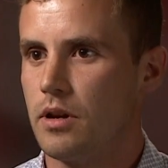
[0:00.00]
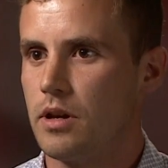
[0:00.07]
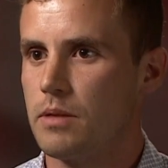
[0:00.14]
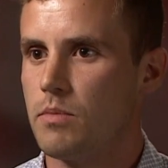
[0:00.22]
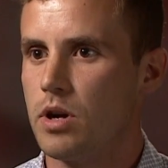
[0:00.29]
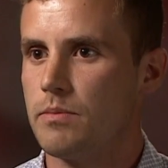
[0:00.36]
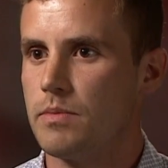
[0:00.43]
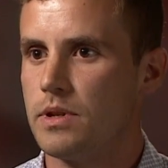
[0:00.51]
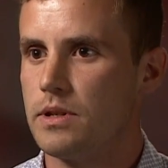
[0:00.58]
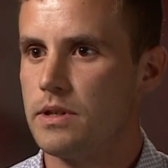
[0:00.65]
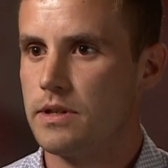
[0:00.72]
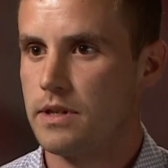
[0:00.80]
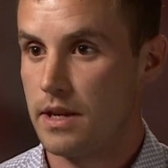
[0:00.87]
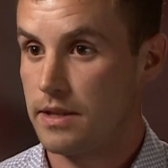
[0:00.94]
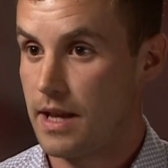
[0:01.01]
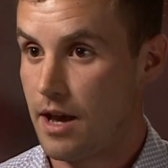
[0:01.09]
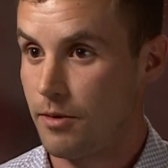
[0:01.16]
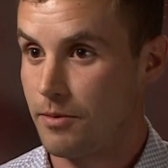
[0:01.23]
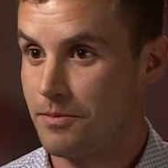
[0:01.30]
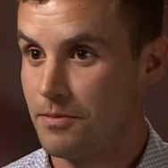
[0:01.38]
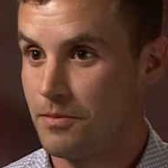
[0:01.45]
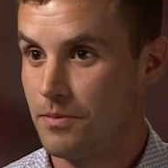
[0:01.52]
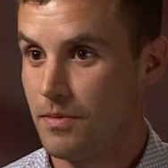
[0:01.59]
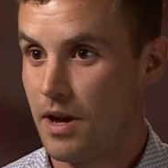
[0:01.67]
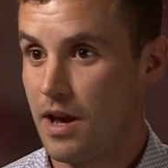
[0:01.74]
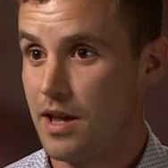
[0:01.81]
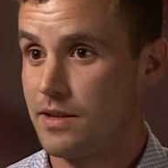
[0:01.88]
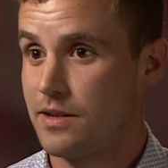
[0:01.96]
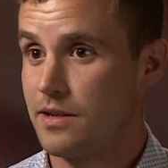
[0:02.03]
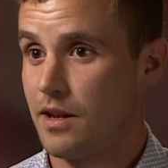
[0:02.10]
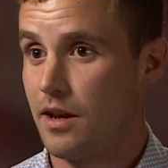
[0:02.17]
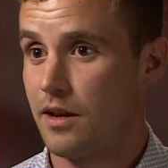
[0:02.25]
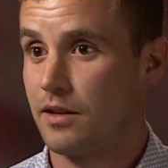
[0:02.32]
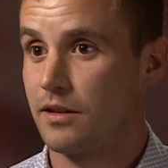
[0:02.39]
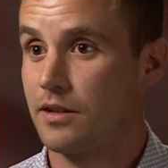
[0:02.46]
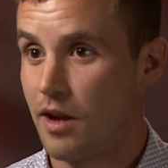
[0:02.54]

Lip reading: at the moment, sit down as a